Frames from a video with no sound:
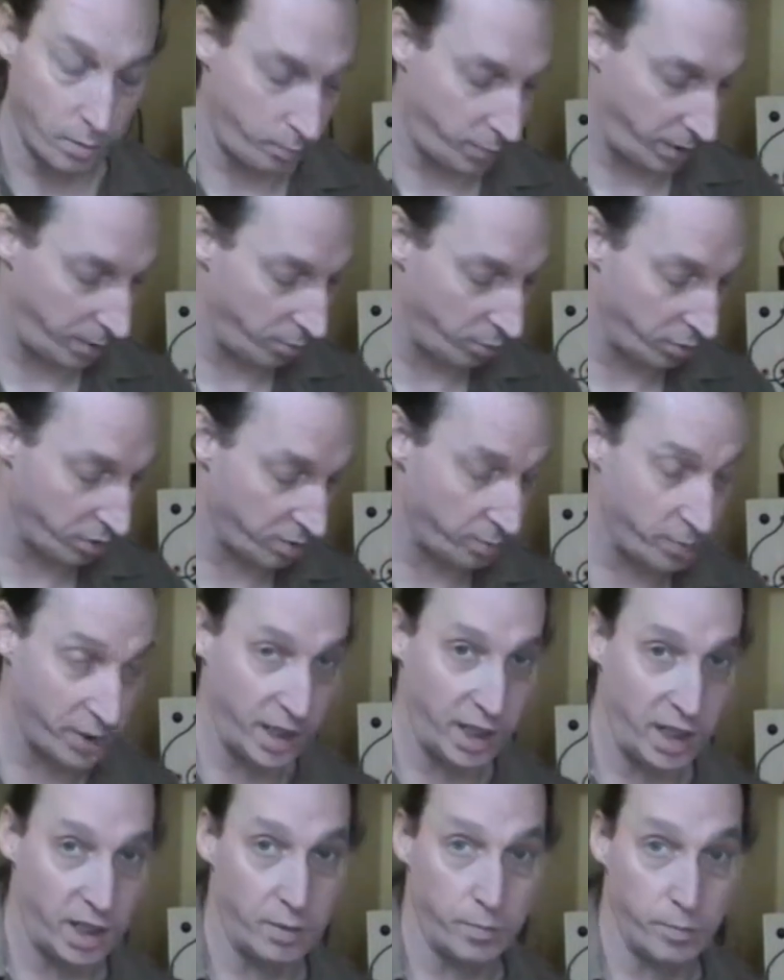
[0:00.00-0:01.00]
Bit more
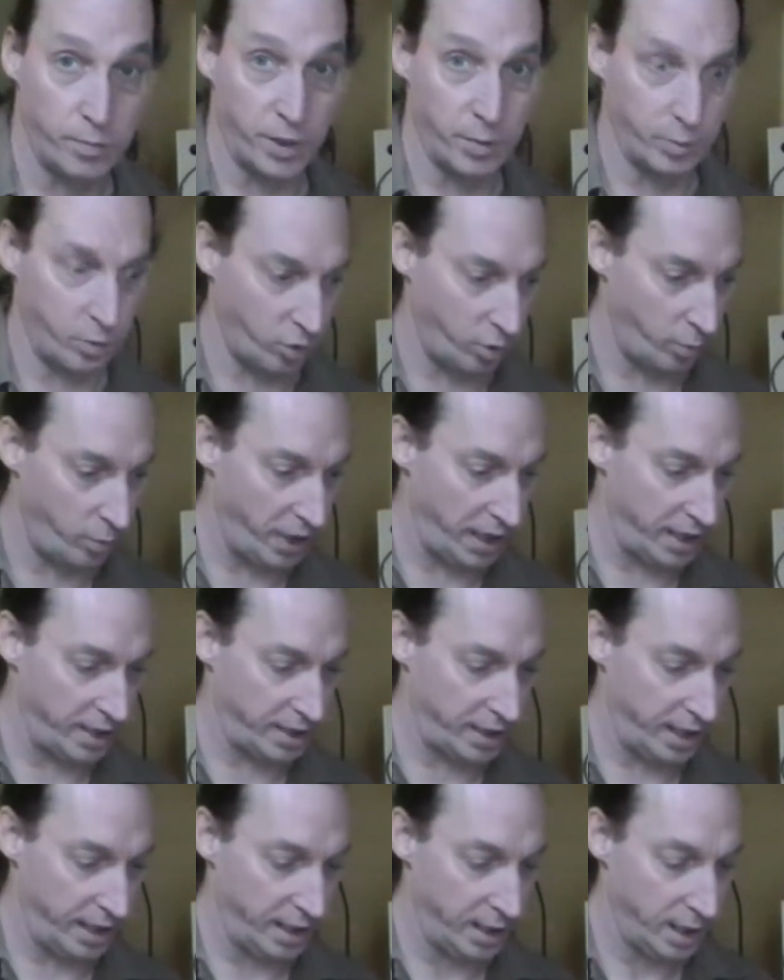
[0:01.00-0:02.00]
speed, bit more
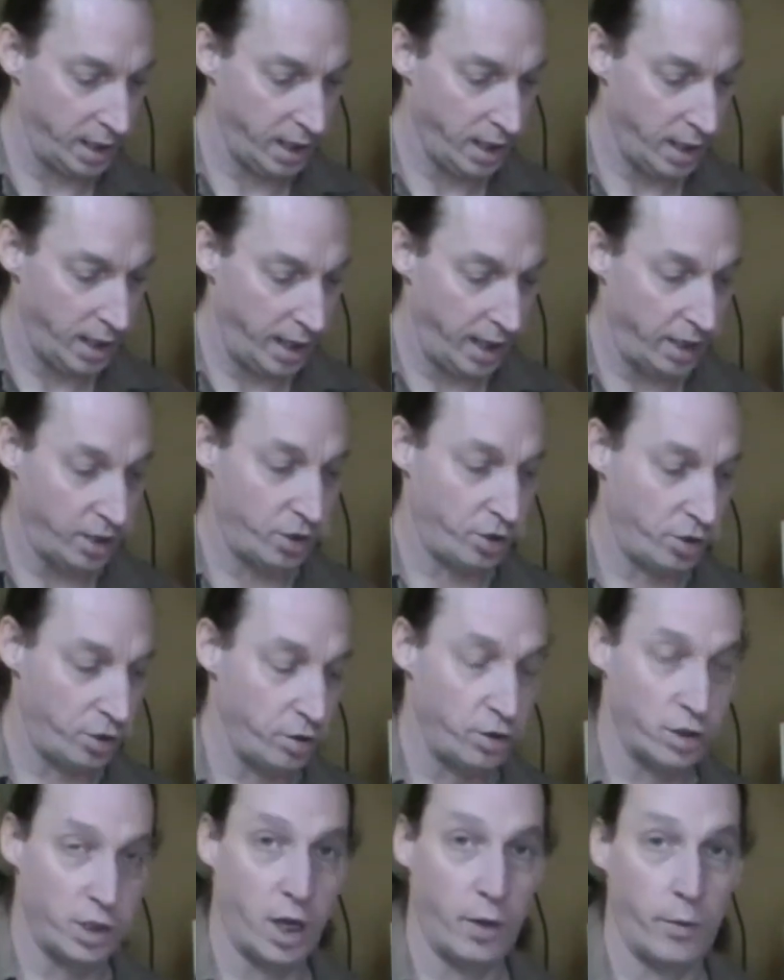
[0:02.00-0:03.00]
ability. It
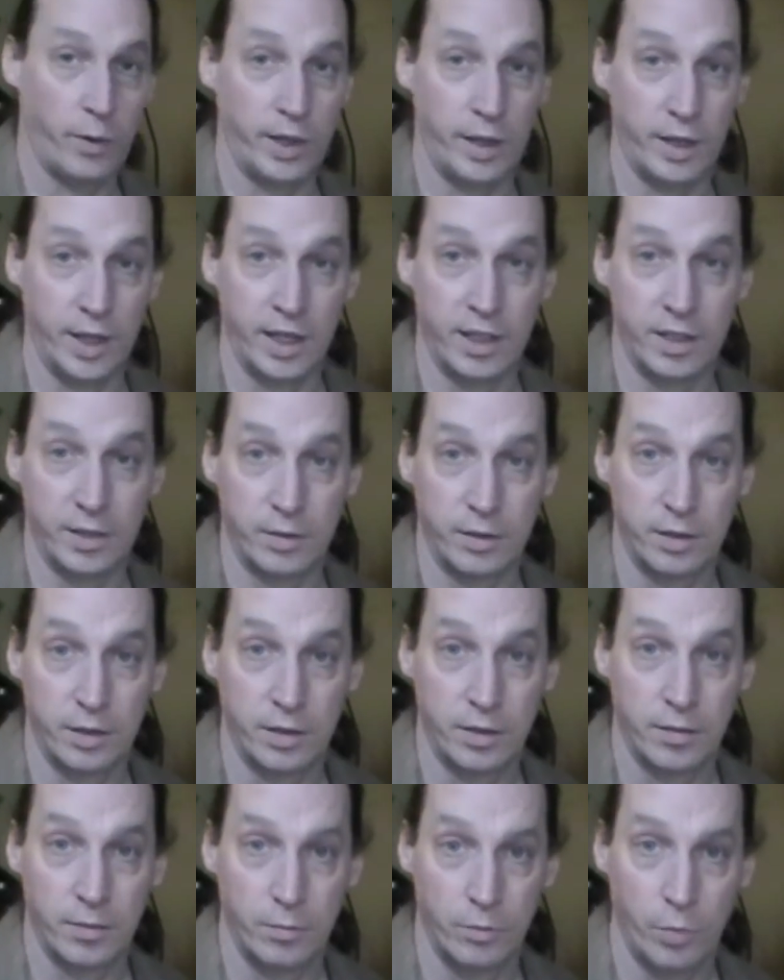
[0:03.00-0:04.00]
should go in this
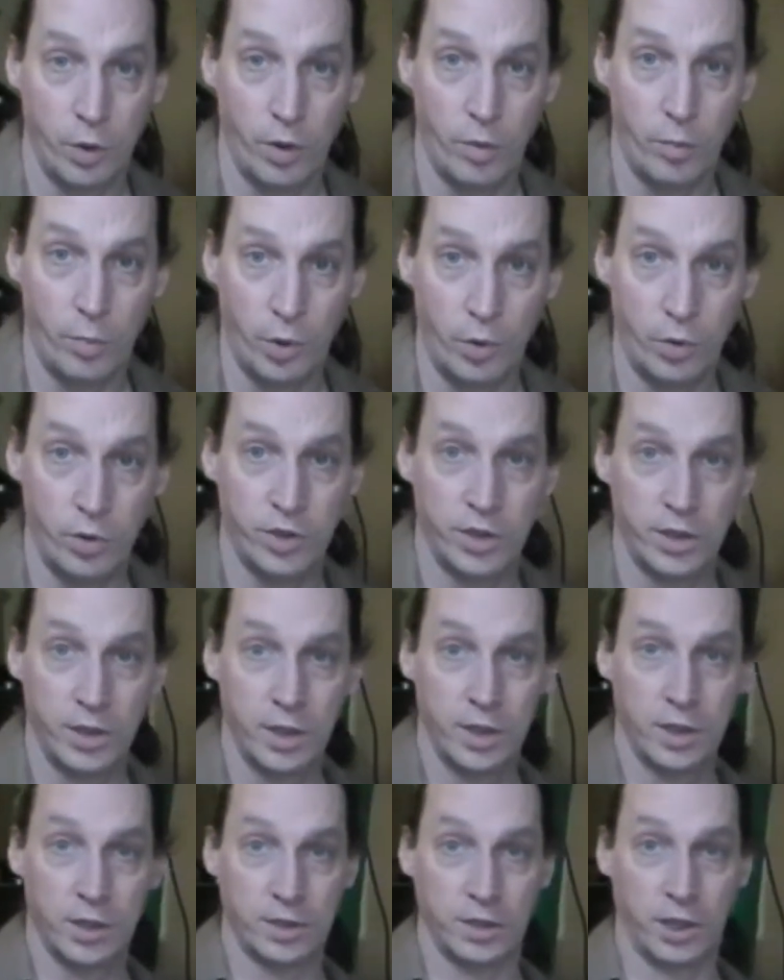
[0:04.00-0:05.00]
motherboard,
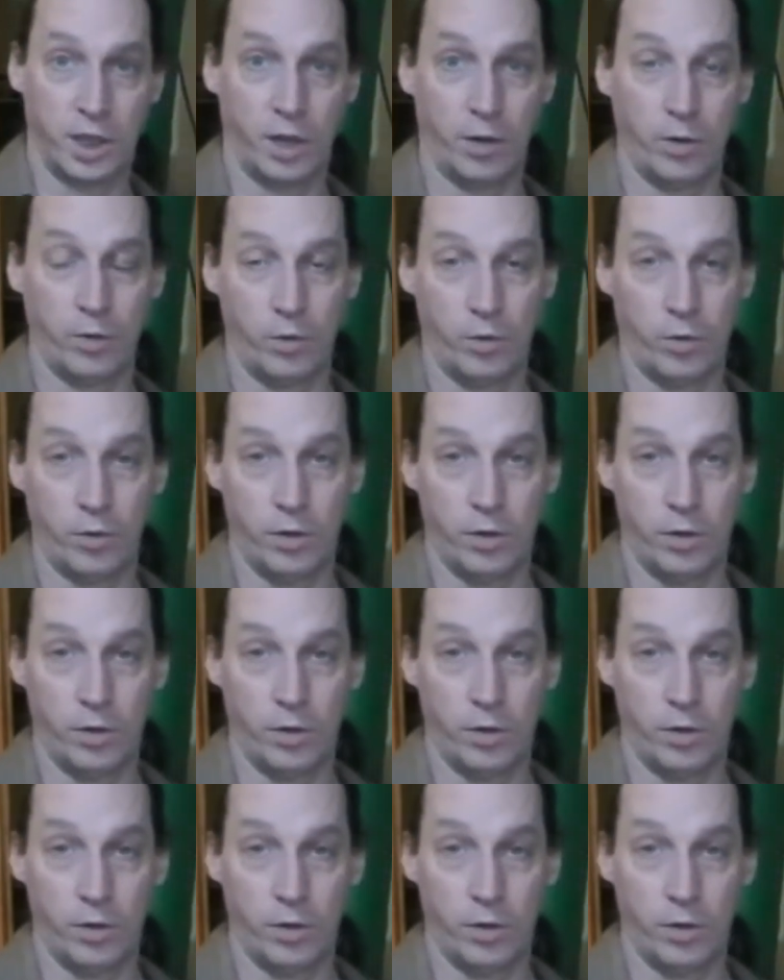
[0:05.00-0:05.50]
so